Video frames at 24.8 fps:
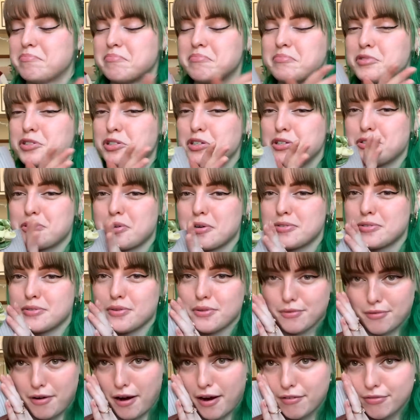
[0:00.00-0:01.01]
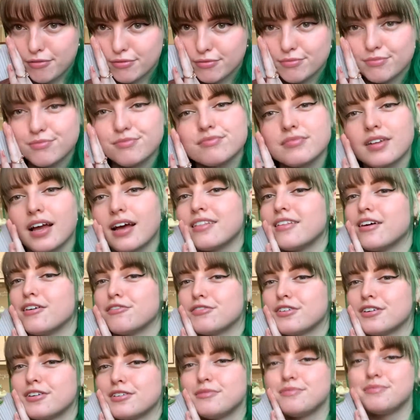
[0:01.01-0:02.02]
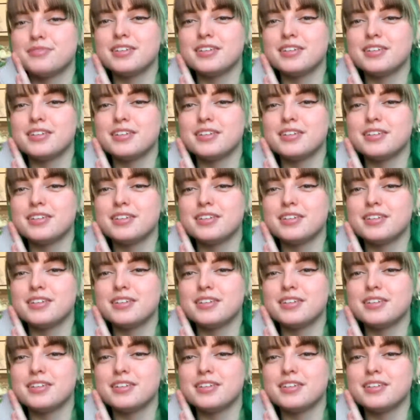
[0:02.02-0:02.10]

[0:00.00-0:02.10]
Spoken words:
she starts to thrive. I love her.